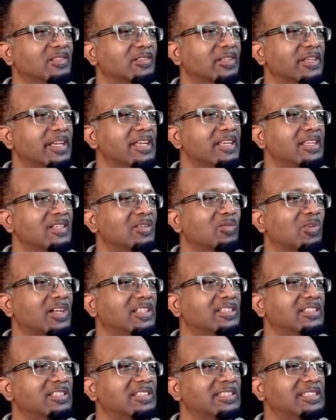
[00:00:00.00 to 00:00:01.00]
okay, the
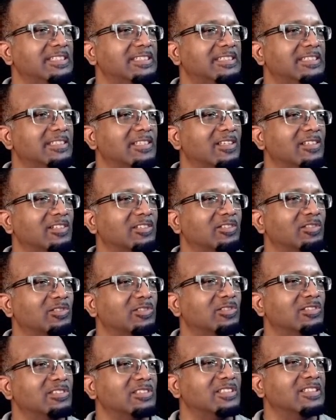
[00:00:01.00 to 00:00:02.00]
one seated on the
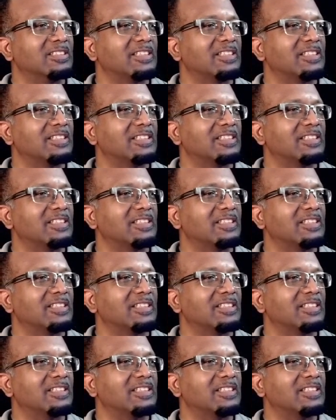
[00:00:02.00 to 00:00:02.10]
throne,